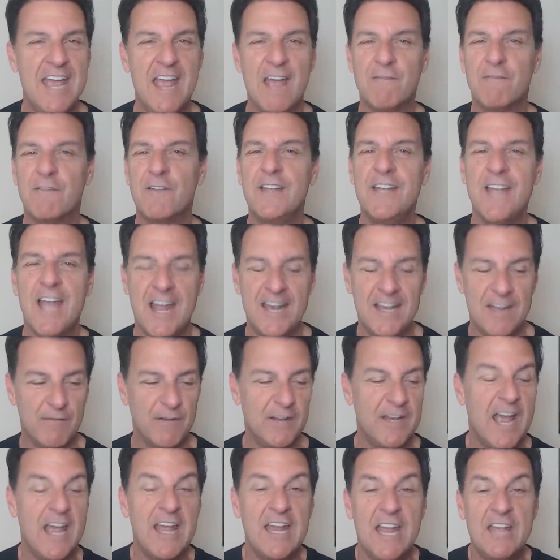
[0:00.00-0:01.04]
every night every
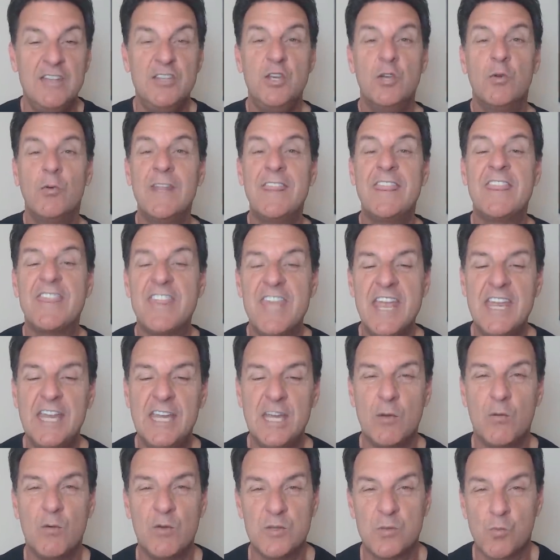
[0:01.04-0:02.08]
night and you would think
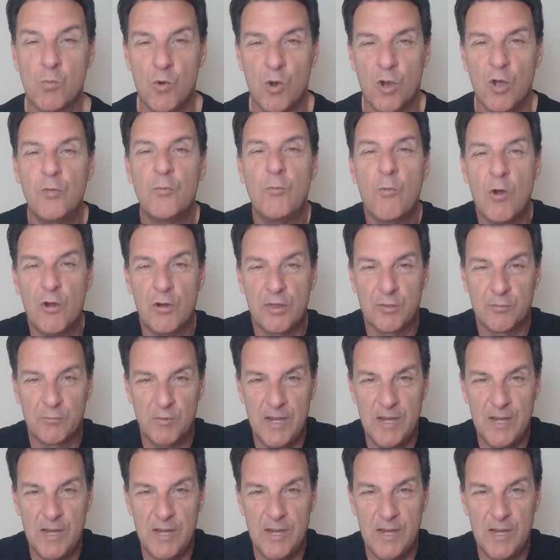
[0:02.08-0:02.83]
it was world war